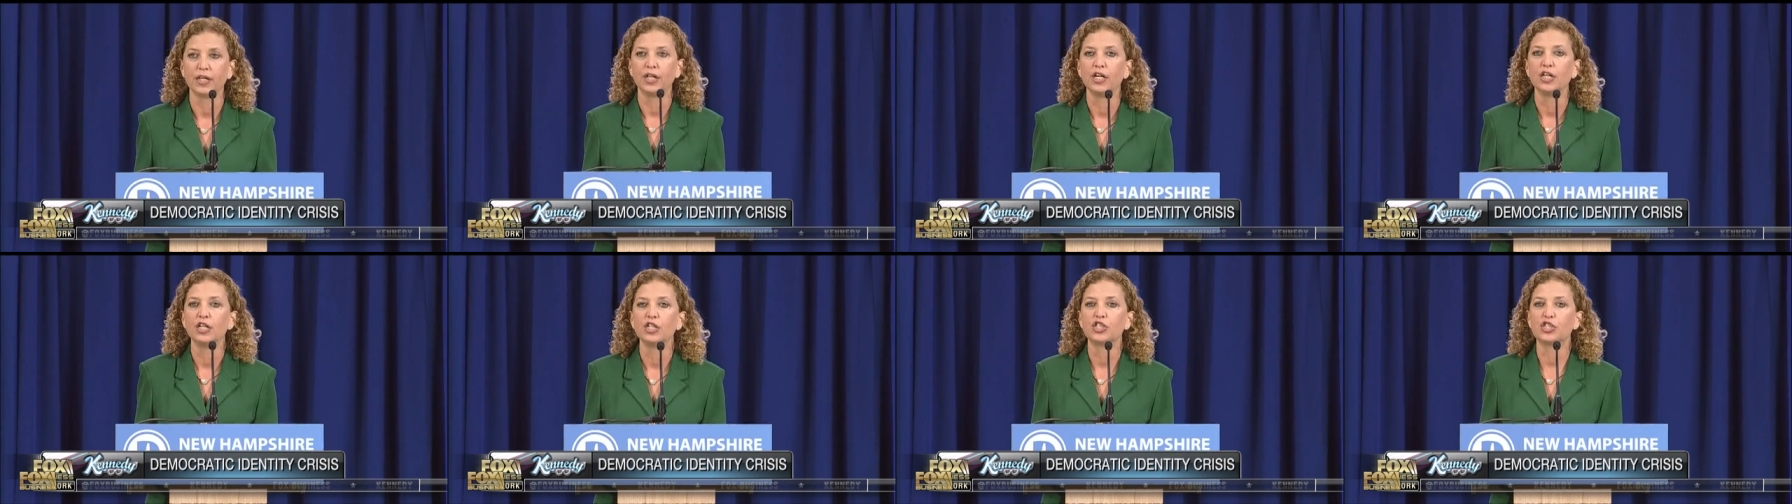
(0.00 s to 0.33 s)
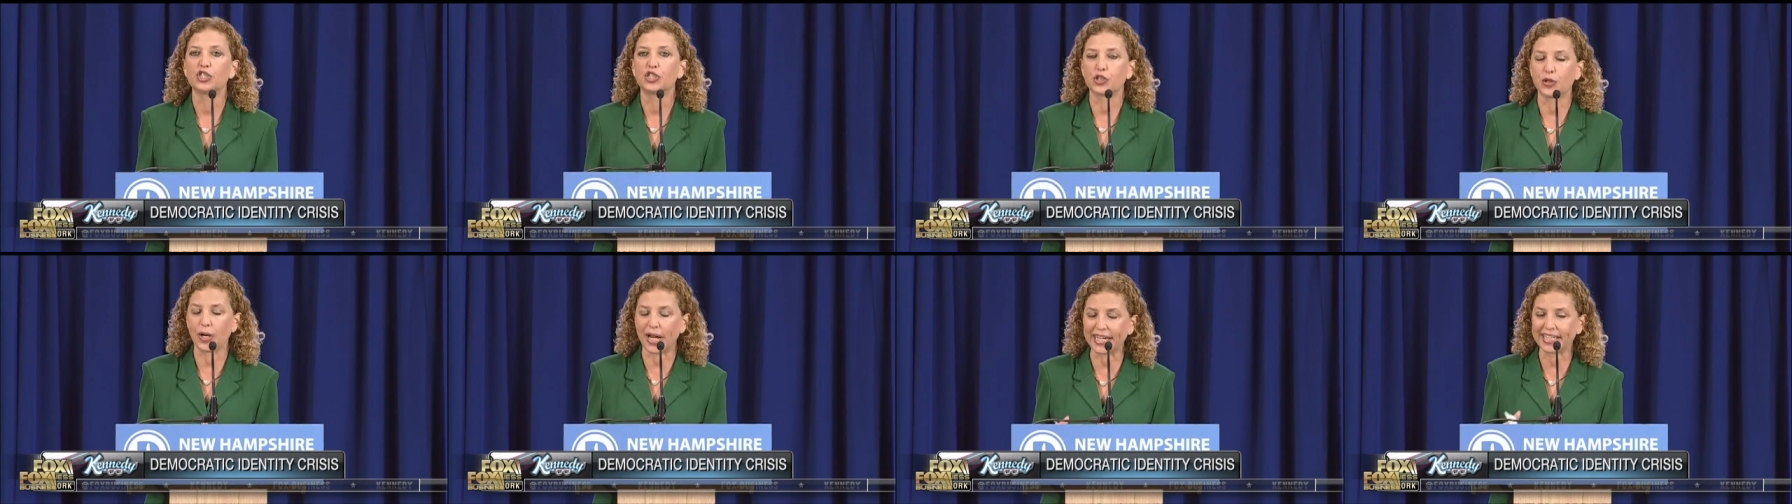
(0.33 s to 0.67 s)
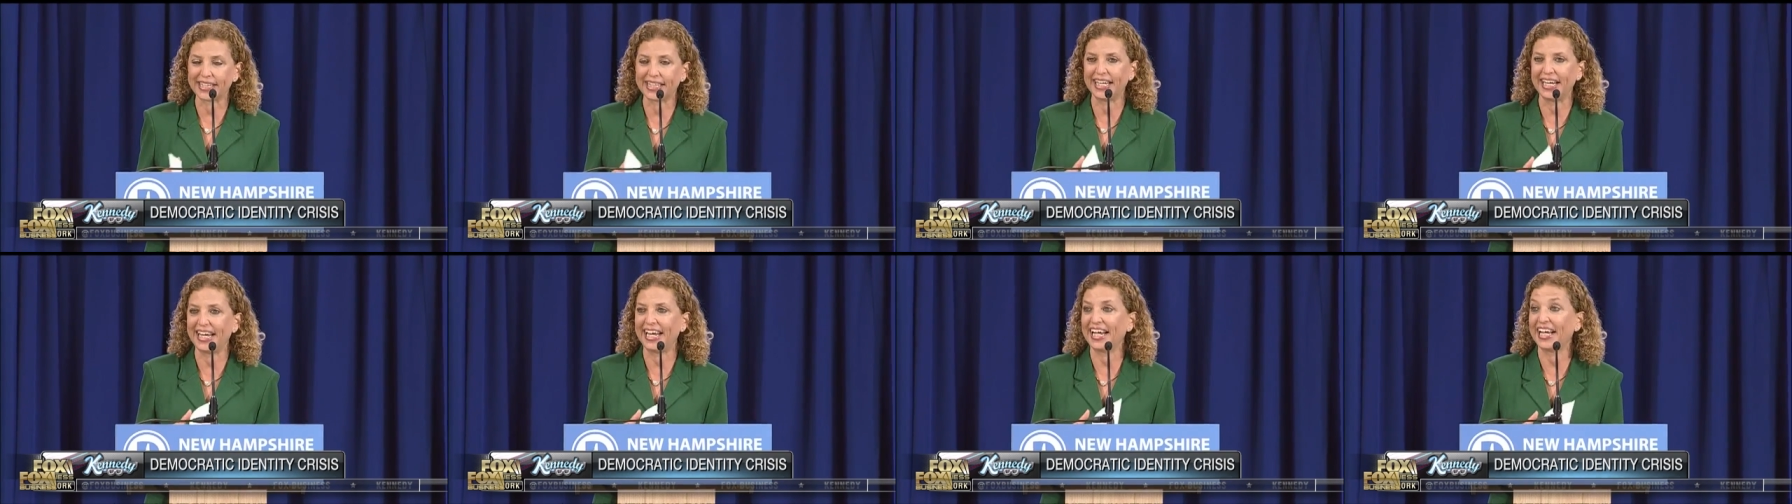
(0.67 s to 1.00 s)
that's not
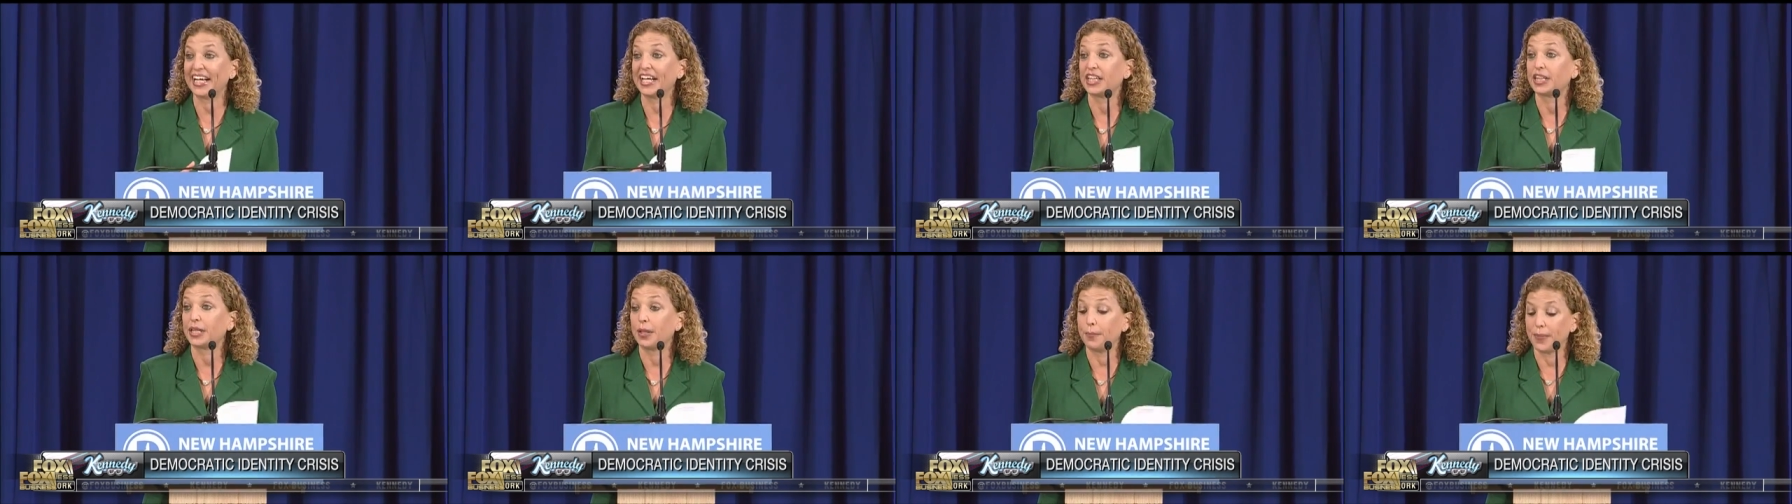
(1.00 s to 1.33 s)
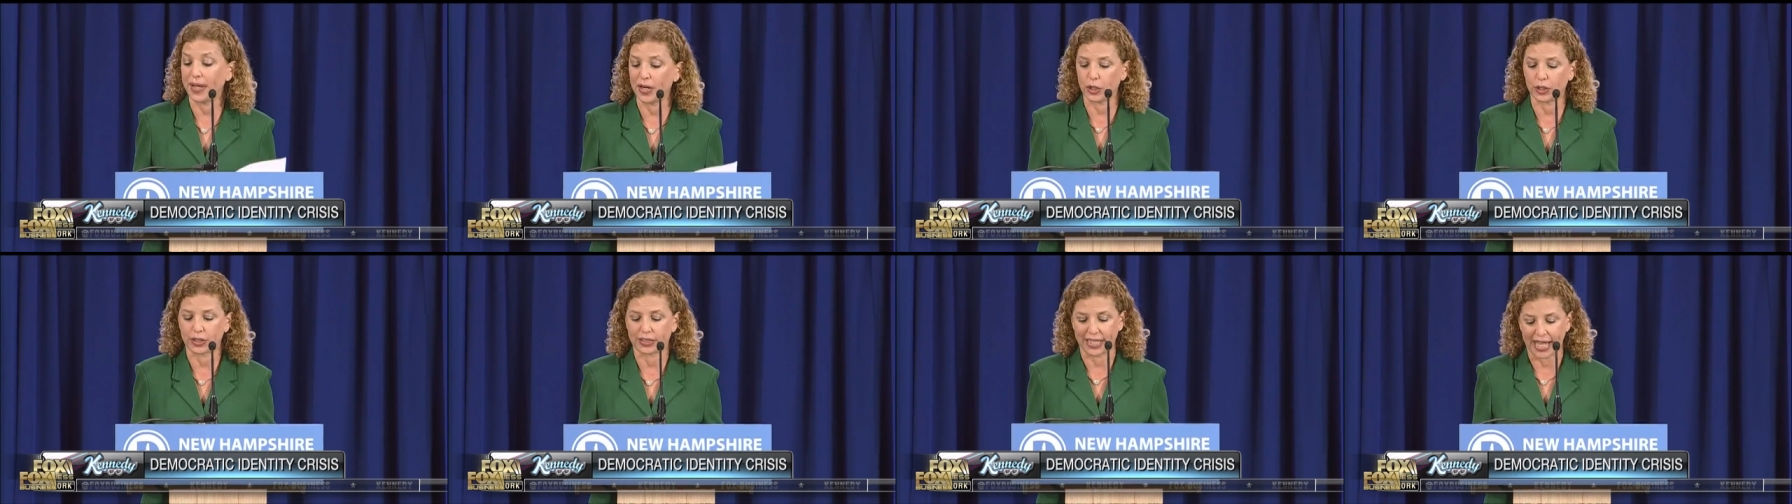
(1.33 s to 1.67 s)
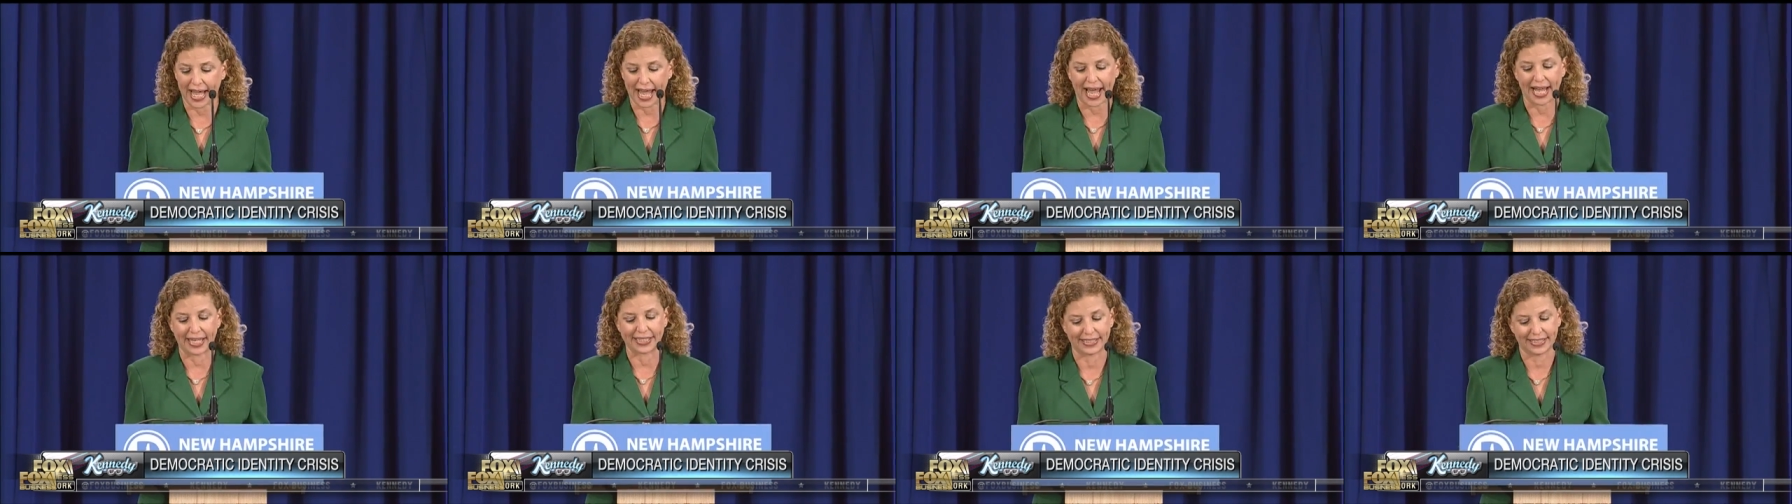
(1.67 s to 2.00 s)
that's not how she
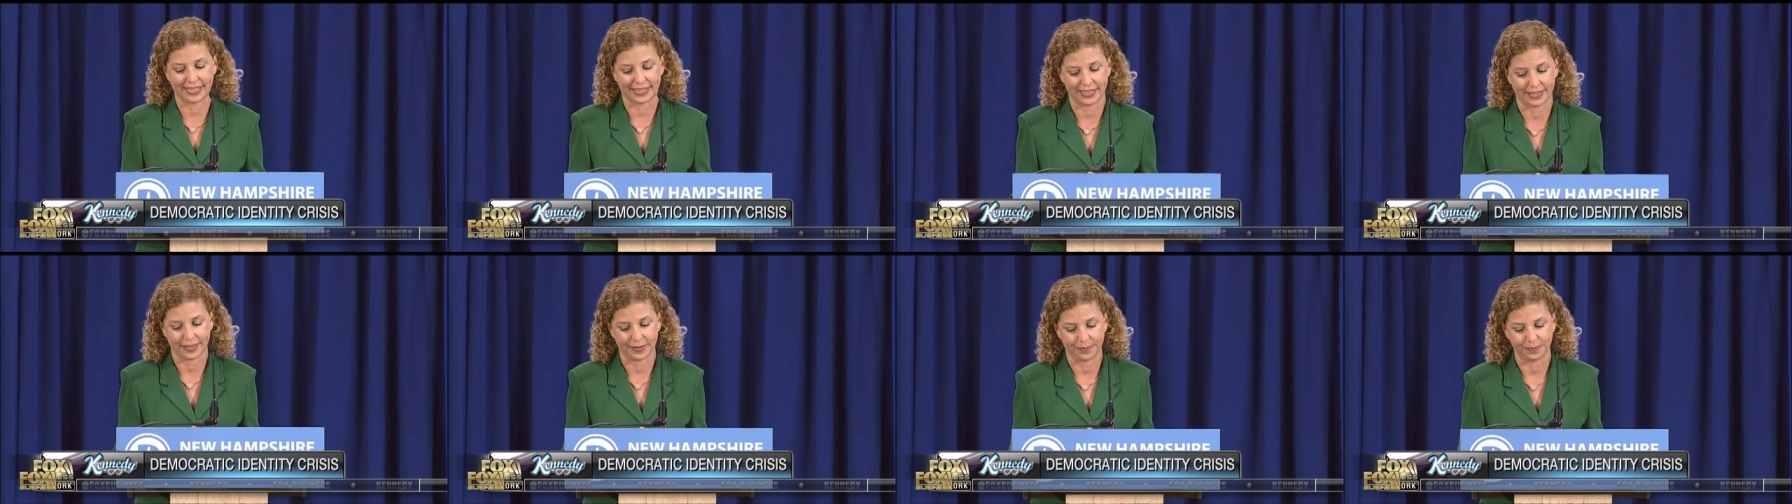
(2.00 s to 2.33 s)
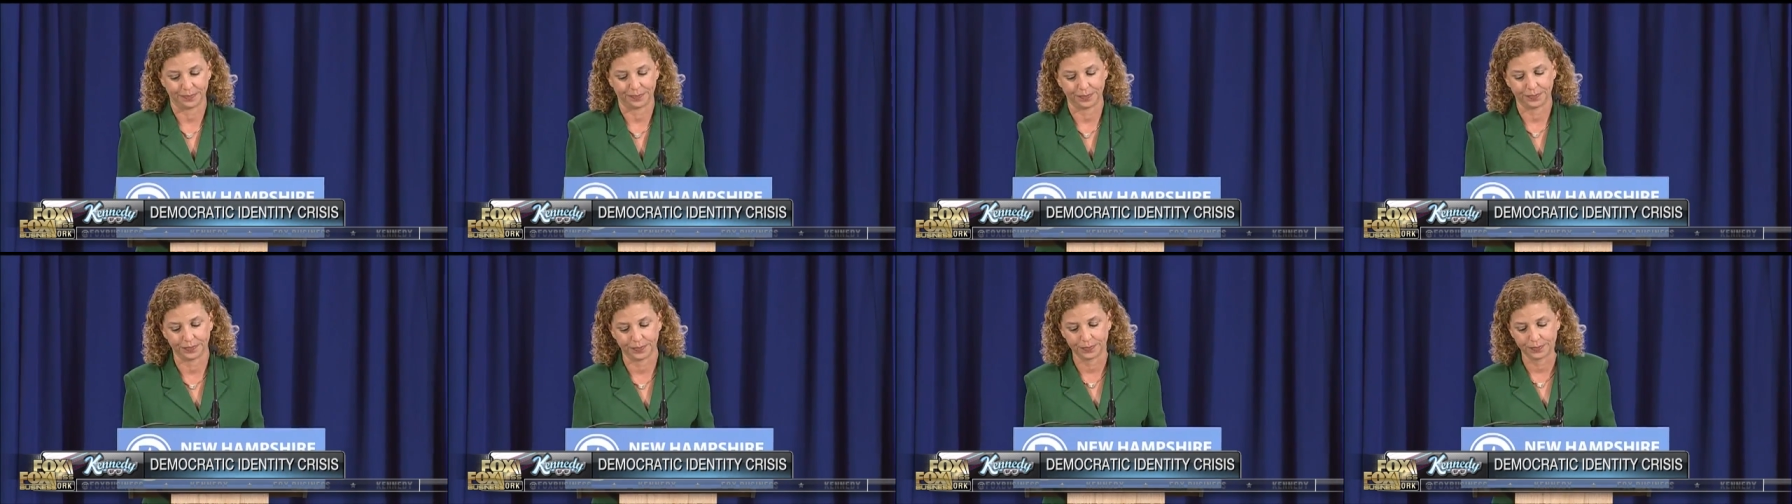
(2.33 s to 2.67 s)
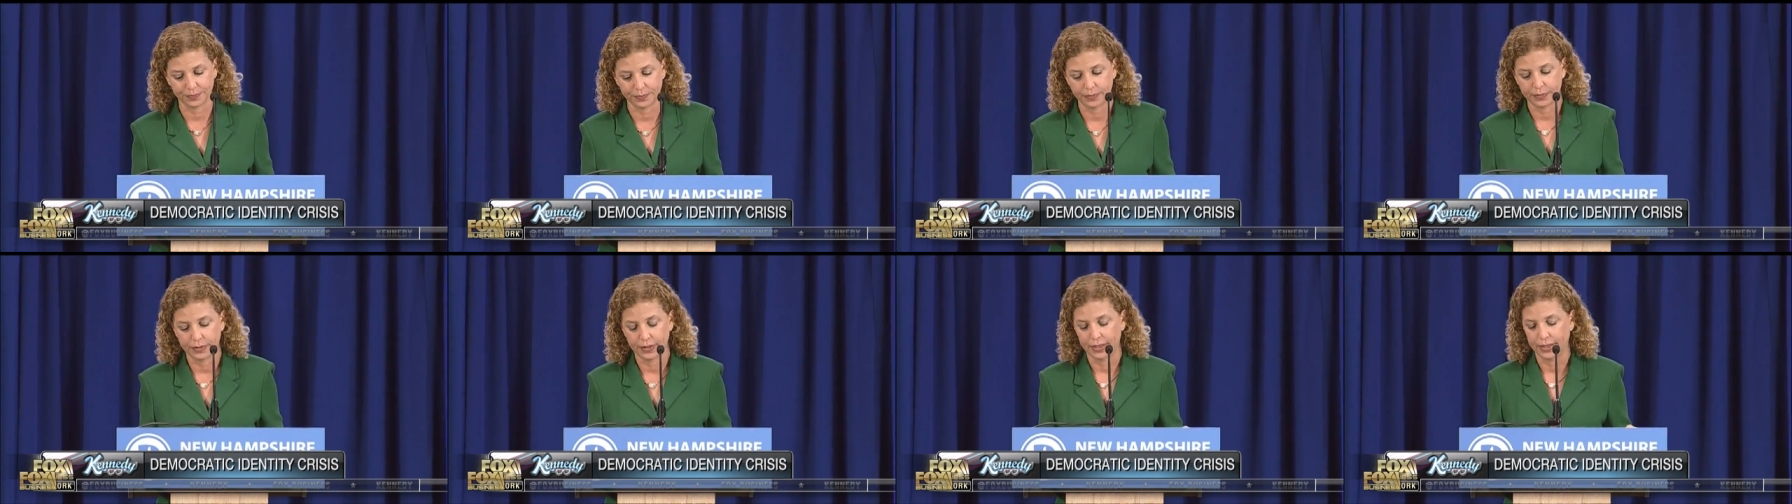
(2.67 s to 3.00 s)
viewed the
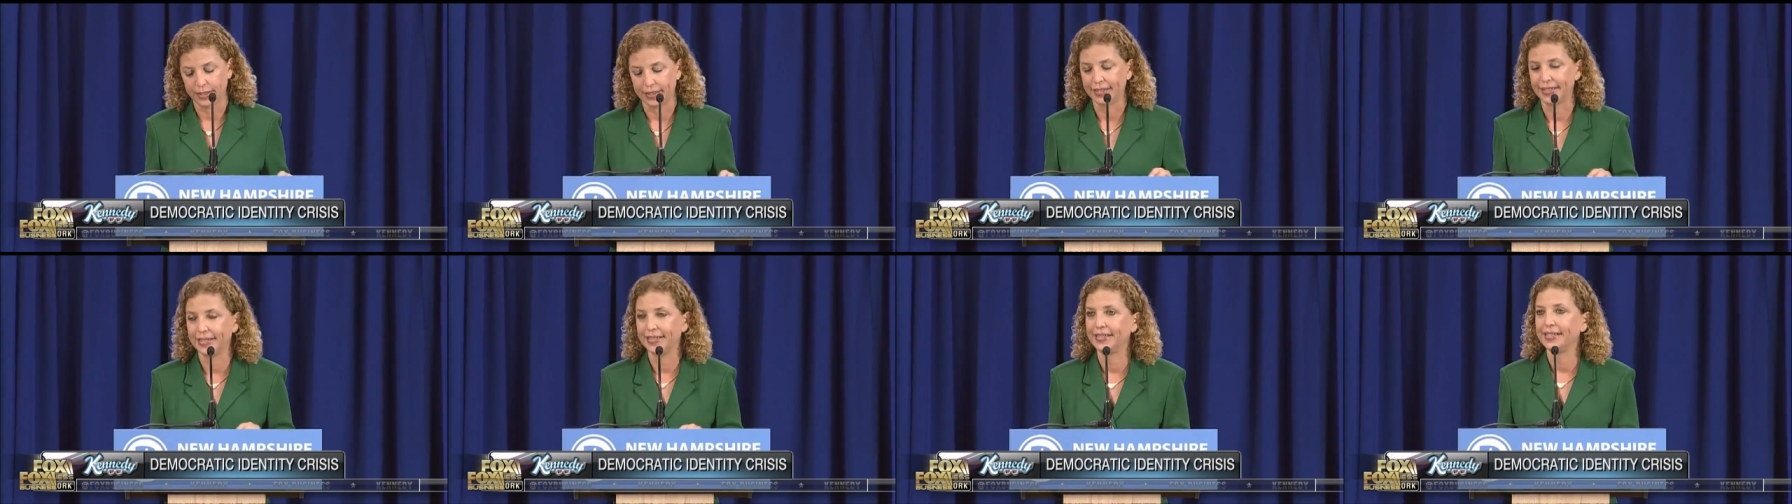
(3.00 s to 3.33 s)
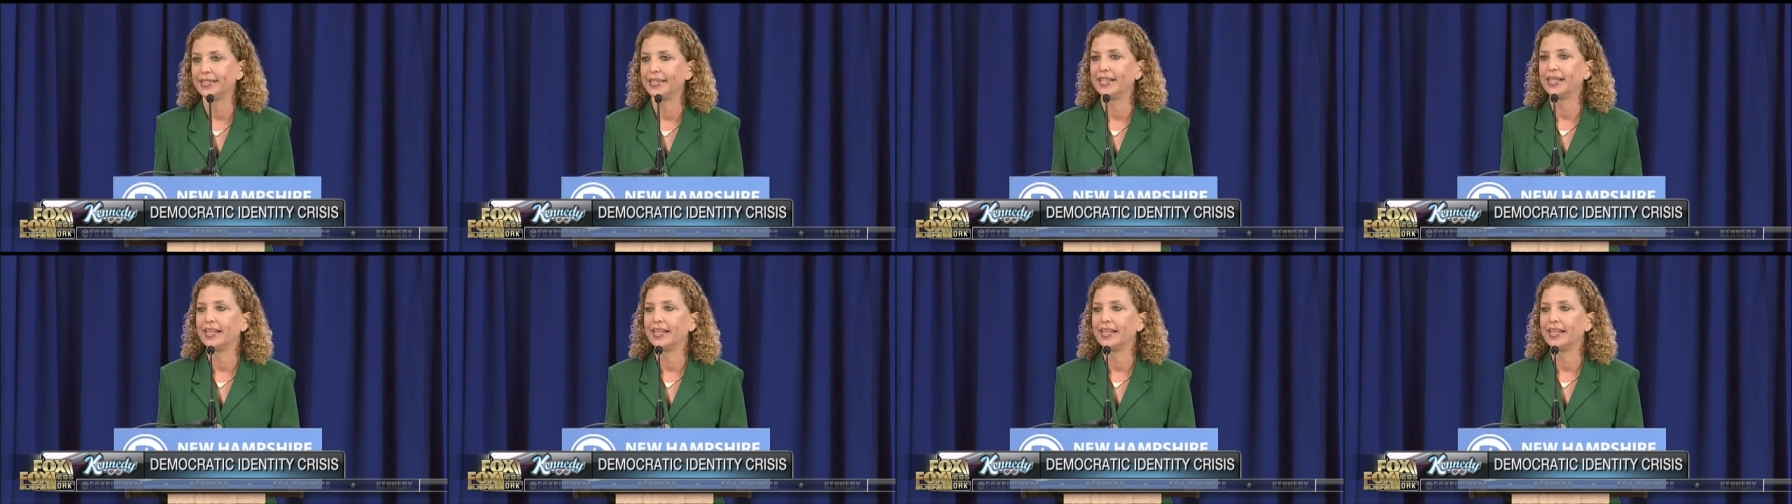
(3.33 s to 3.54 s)
voters out there.